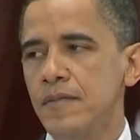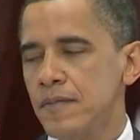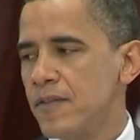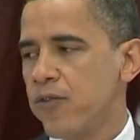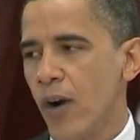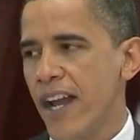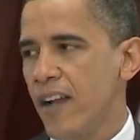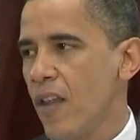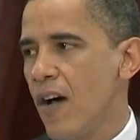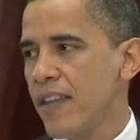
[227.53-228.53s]
fray
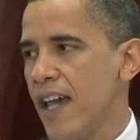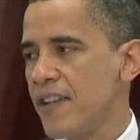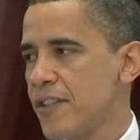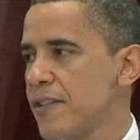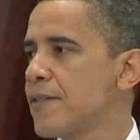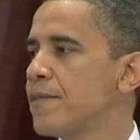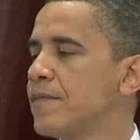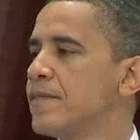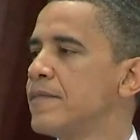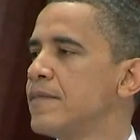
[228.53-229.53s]
along the edges,
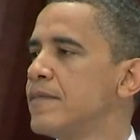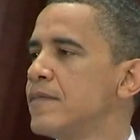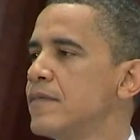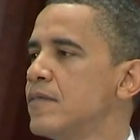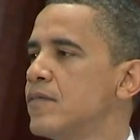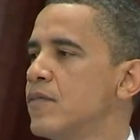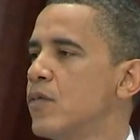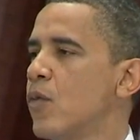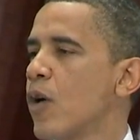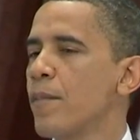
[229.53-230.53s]

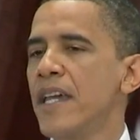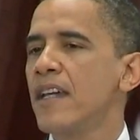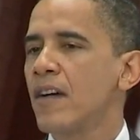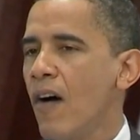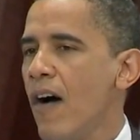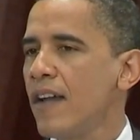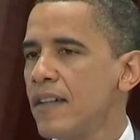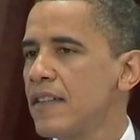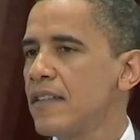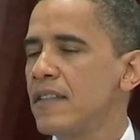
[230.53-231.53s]
or being caught
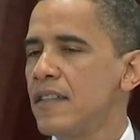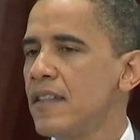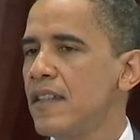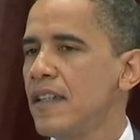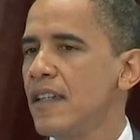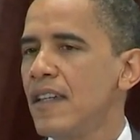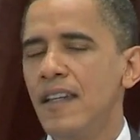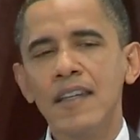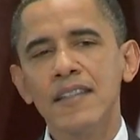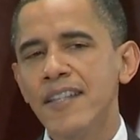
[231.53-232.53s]

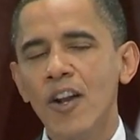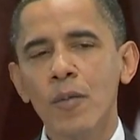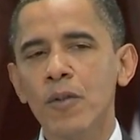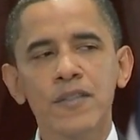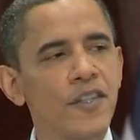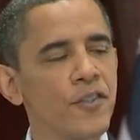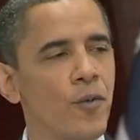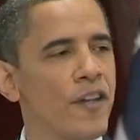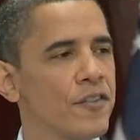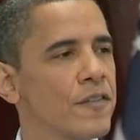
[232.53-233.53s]
in terrible
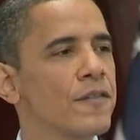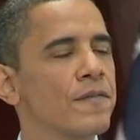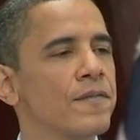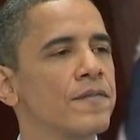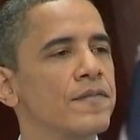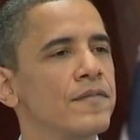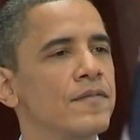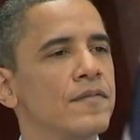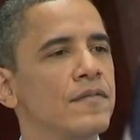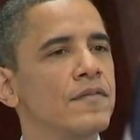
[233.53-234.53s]
situations.
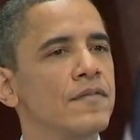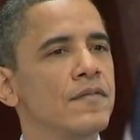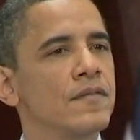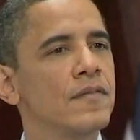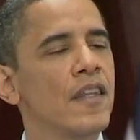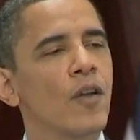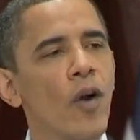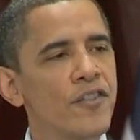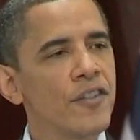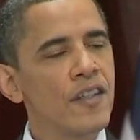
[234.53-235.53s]
And the
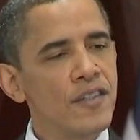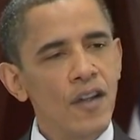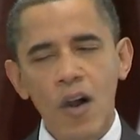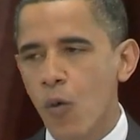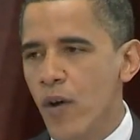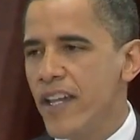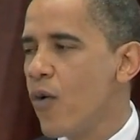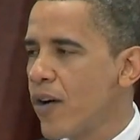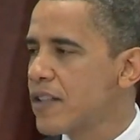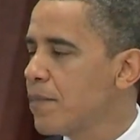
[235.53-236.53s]
question is, are we
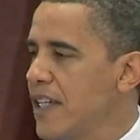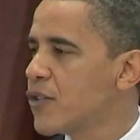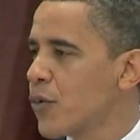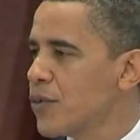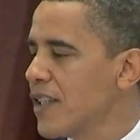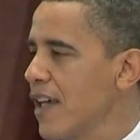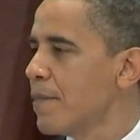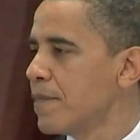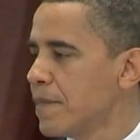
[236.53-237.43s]
going to be true to them?